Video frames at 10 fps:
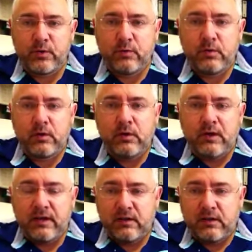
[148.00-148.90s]
you
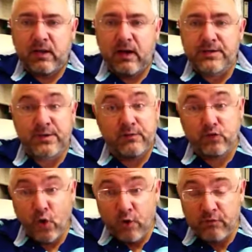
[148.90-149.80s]
in class.
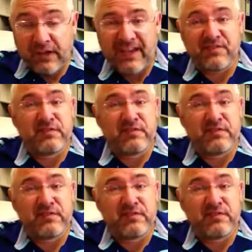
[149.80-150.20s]
Don't forget